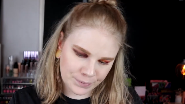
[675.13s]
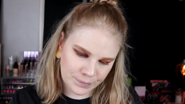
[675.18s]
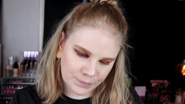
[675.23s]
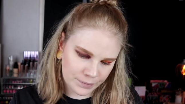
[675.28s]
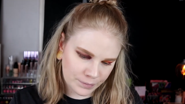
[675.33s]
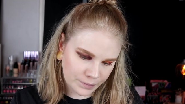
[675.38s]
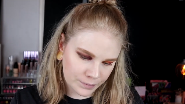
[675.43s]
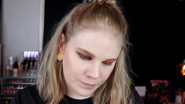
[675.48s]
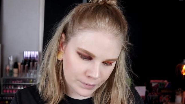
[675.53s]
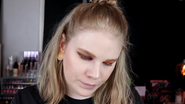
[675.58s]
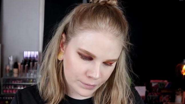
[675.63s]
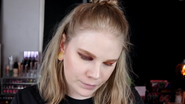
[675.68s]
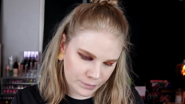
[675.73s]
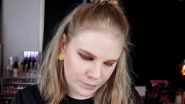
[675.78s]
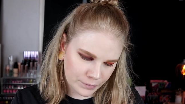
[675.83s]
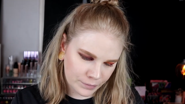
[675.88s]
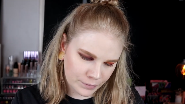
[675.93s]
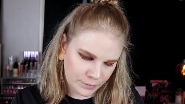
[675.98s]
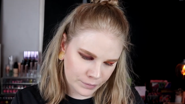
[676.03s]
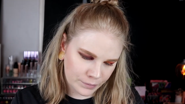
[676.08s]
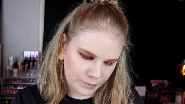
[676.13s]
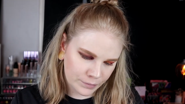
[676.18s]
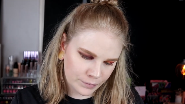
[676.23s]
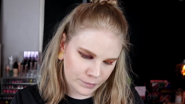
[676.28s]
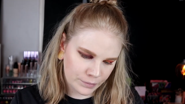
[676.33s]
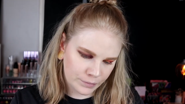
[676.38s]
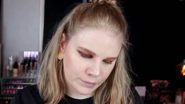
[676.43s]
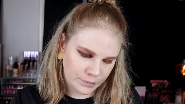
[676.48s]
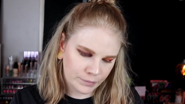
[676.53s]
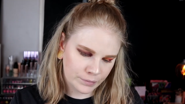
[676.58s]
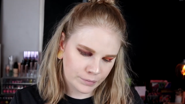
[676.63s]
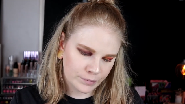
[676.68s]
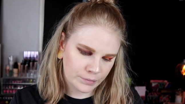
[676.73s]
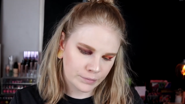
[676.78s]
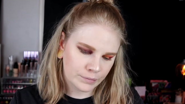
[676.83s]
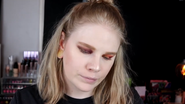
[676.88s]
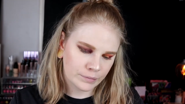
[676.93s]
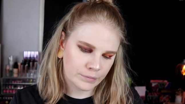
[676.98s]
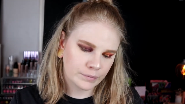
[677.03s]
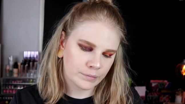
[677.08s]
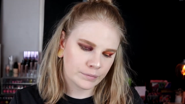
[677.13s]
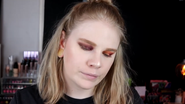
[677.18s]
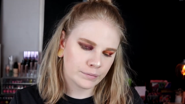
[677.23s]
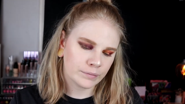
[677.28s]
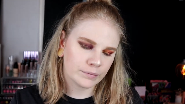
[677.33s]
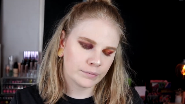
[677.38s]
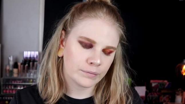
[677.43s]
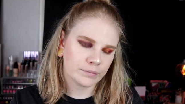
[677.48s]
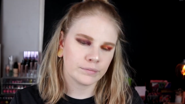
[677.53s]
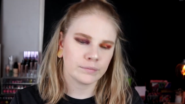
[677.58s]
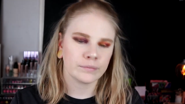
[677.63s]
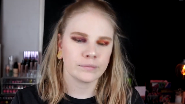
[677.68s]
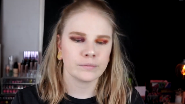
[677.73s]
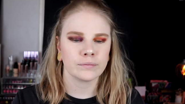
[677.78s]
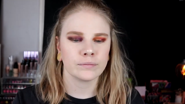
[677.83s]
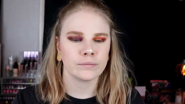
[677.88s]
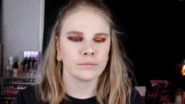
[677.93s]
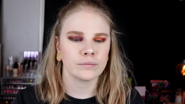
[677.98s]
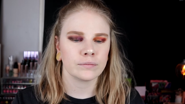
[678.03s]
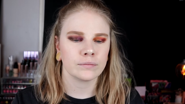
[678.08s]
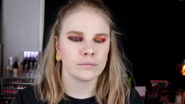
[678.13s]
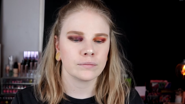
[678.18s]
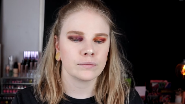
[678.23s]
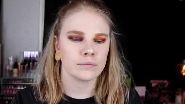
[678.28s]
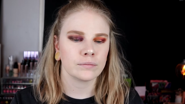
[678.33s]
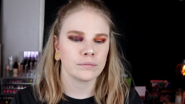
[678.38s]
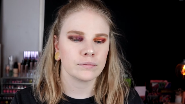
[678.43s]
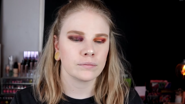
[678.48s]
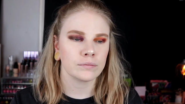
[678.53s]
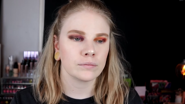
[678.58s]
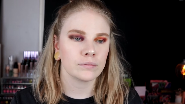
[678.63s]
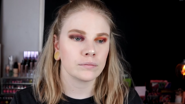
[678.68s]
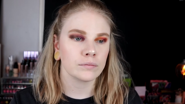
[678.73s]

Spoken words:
Nothing is said.